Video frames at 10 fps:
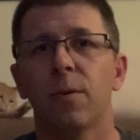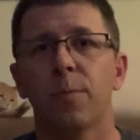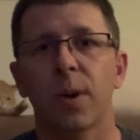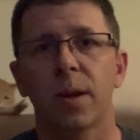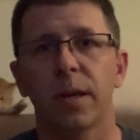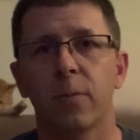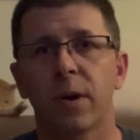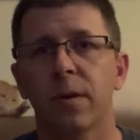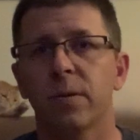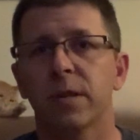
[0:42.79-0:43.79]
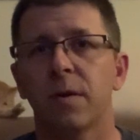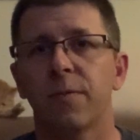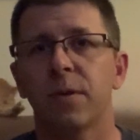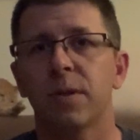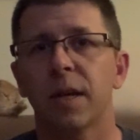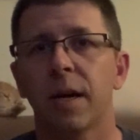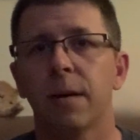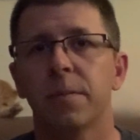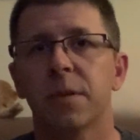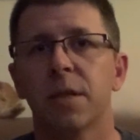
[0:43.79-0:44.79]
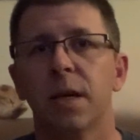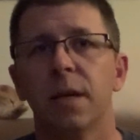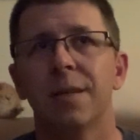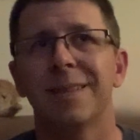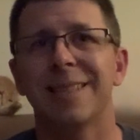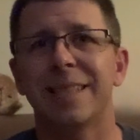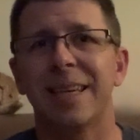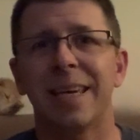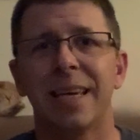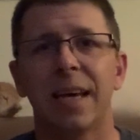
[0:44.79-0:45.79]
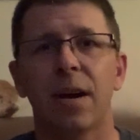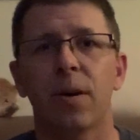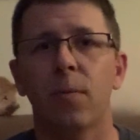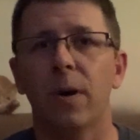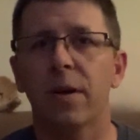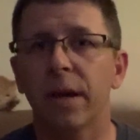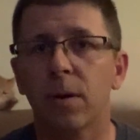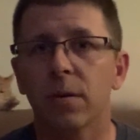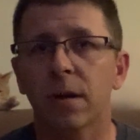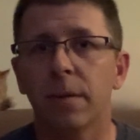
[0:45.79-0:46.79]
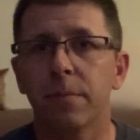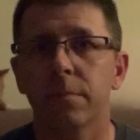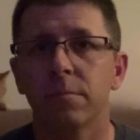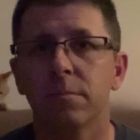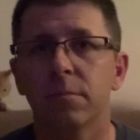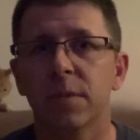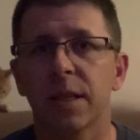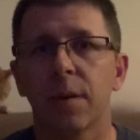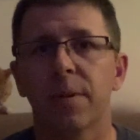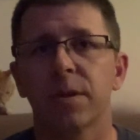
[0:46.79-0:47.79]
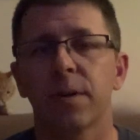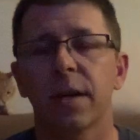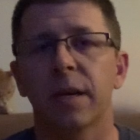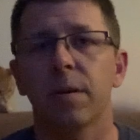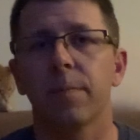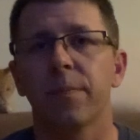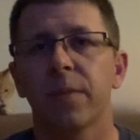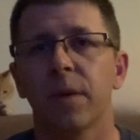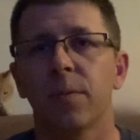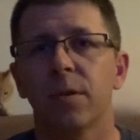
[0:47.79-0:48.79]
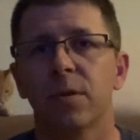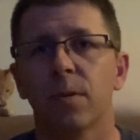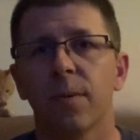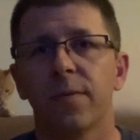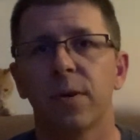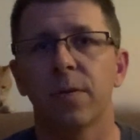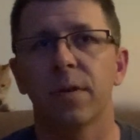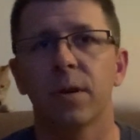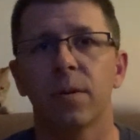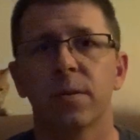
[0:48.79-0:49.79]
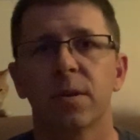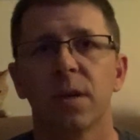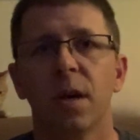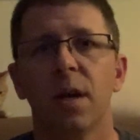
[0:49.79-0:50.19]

We'll probably wear those out a few times, see how well they hold up, see how much we like them, and then we'll do a review of those.